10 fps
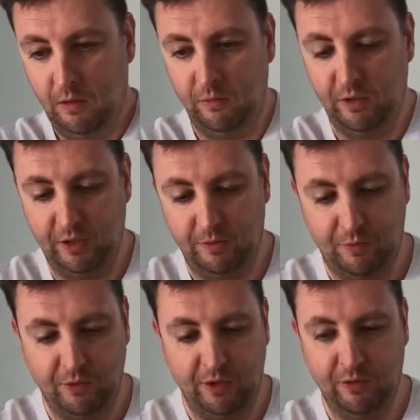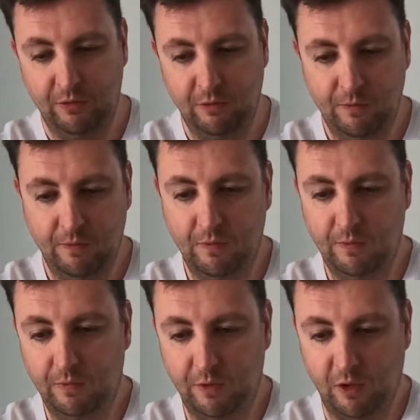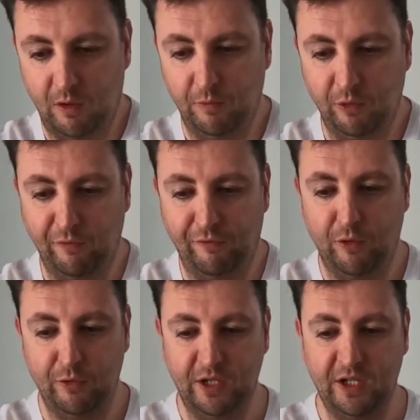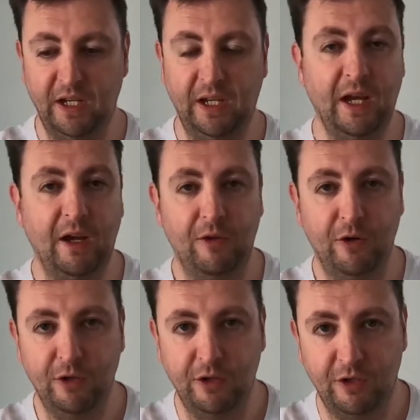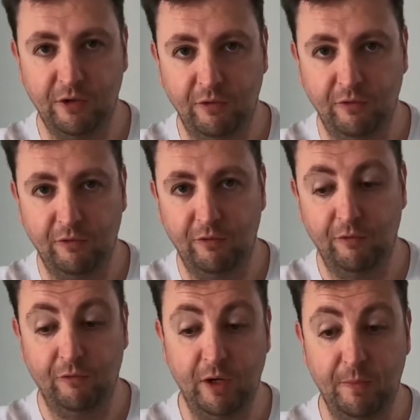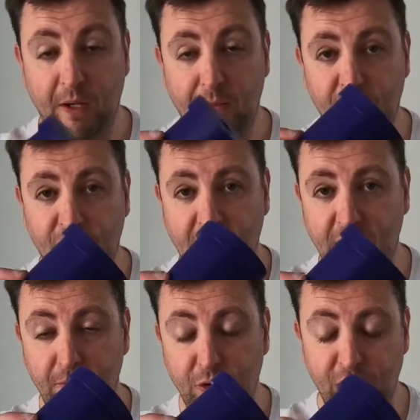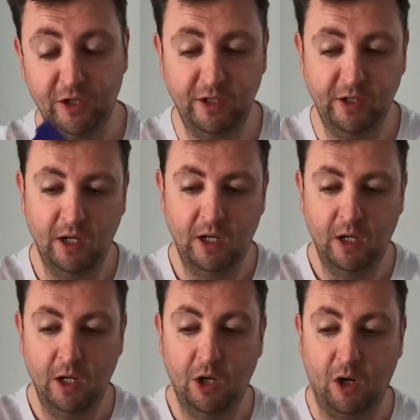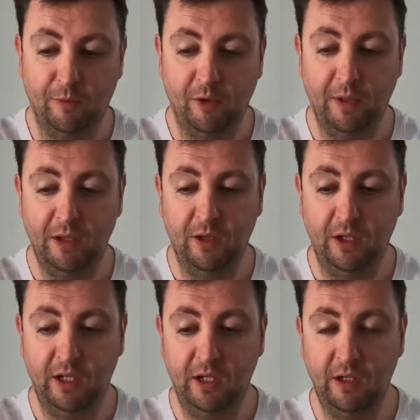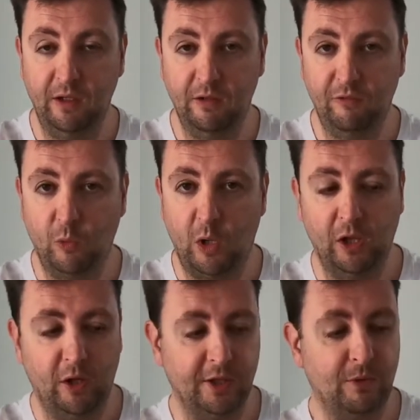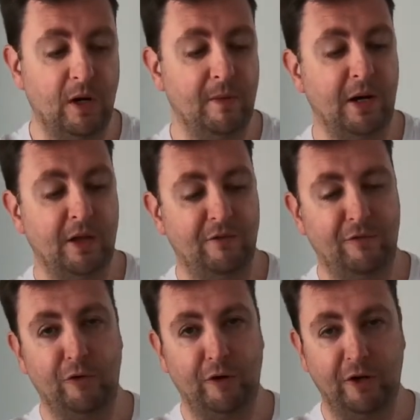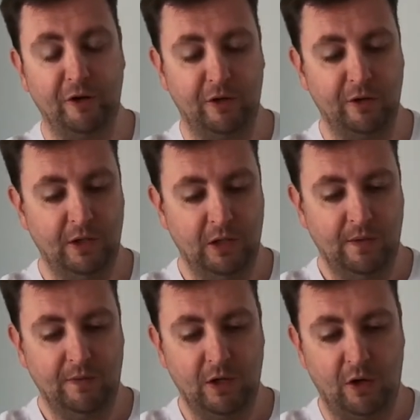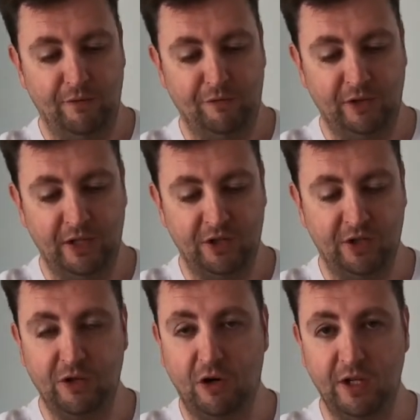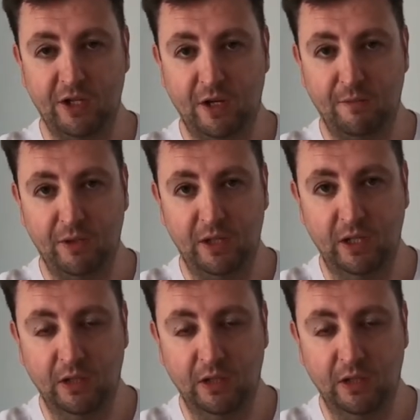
which is pretty cool. So I'm looking forward to seeing how those rear beam to chassis bushes complement the Whiteline Sway Bar that I've already got. Hopefully it just tightens up the